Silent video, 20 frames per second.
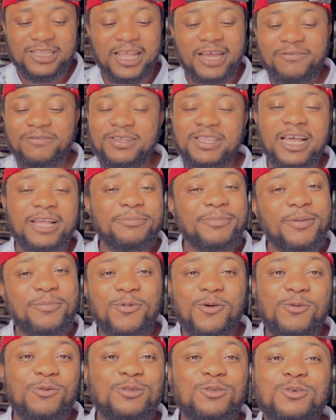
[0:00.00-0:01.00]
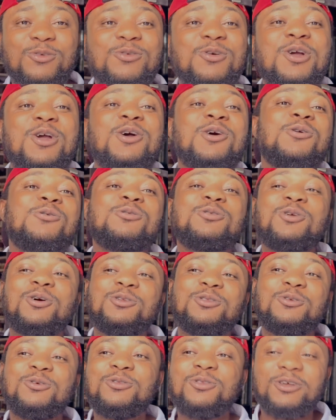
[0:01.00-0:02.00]
laughing at people who
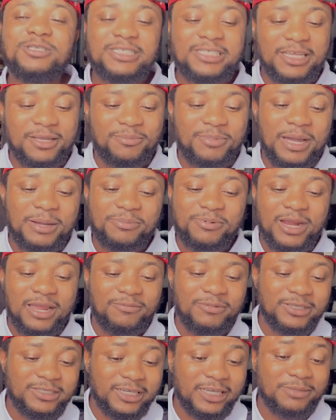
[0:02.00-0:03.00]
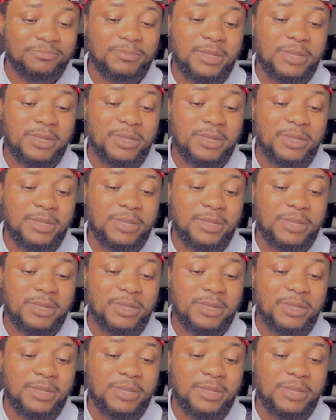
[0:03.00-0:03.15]
don't know nothing about private jet.